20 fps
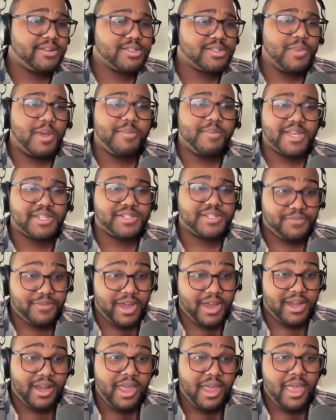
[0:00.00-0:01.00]
is my best
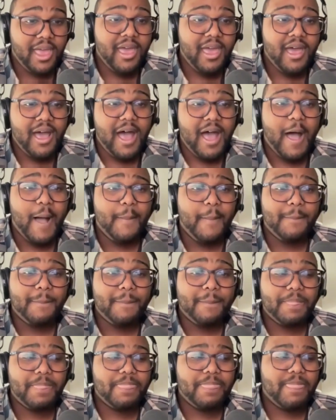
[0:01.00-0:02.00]
friend.
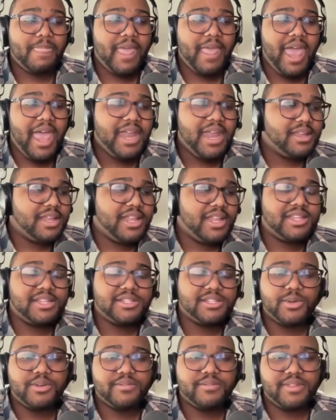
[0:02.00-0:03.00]
And
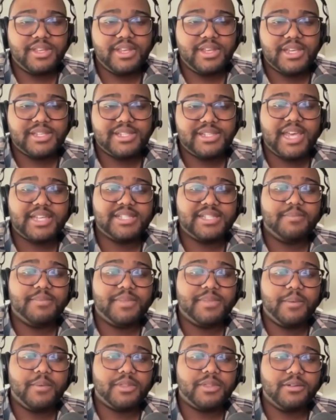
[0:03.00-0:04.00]
this sort of the exact same
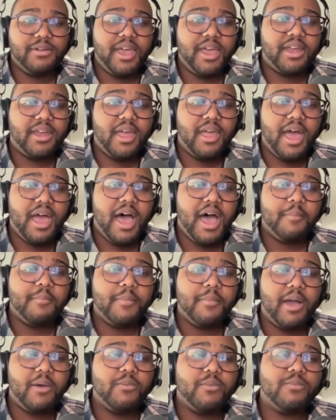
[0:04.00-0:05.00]
thing with Grain.
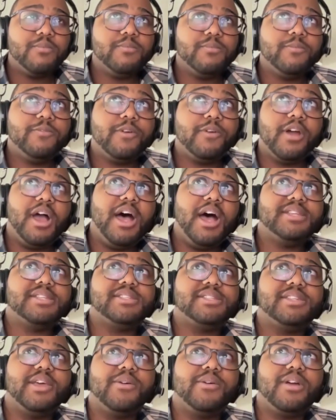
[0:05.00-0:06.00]
For
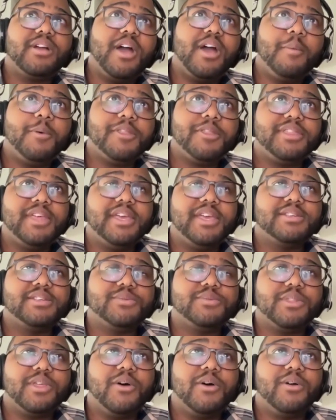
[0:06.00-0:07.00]
us, there were a couple
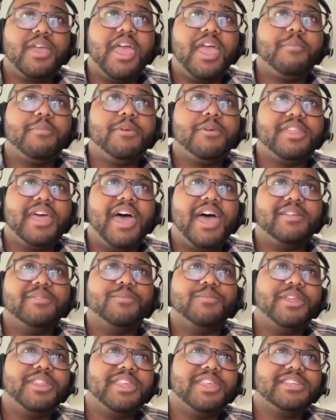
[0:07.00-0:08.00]
things with OCaml that
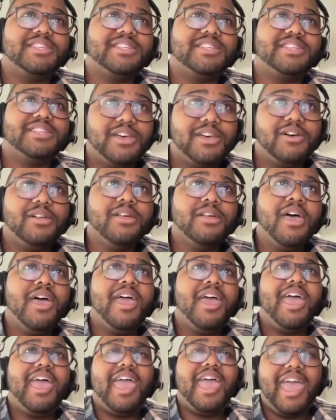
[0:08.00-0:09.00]
we think still,
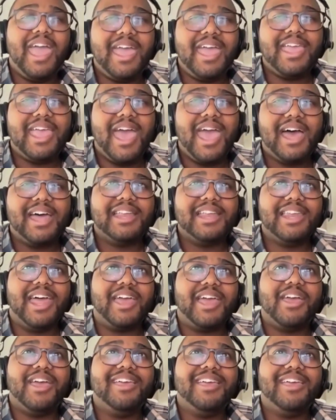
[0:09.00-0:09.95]
hey, yeah, like